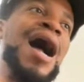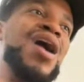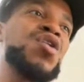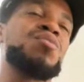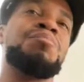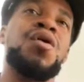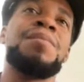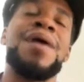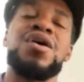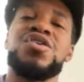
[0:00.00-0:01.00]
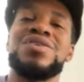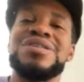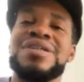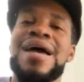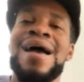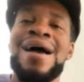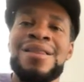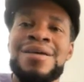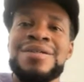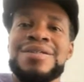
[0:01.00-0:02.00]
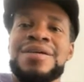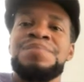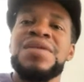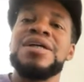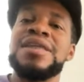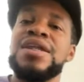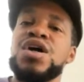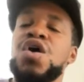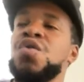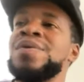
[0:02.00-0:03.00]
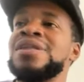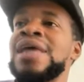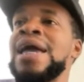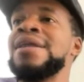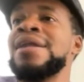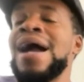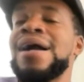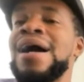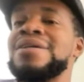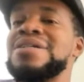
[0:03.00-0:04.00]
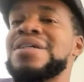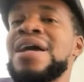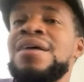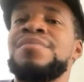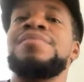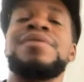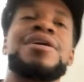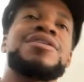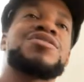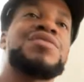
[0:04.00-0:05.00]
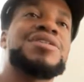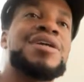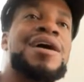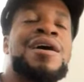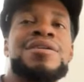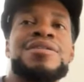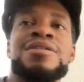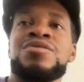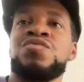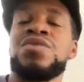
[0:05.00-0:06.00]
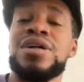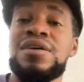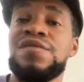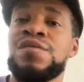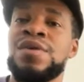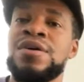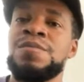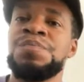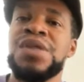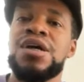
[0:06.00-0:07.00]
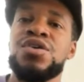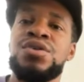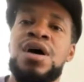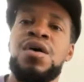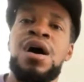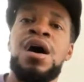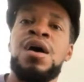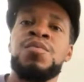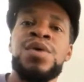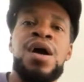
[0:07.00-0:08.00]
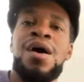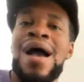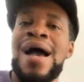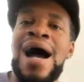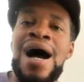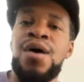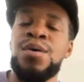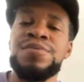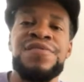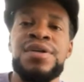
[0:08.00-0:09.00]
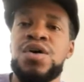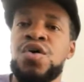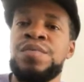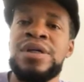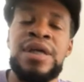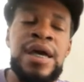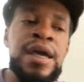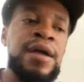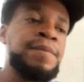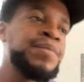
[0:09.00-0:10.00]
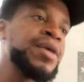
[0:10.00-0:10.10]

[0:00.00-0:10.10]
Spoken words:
I heard more about Christian Ellis than Nakobe Dean, and that kind of scared me because Christian Ellis is a rookie for real. You know, we all had high hopes for Nakobe Dean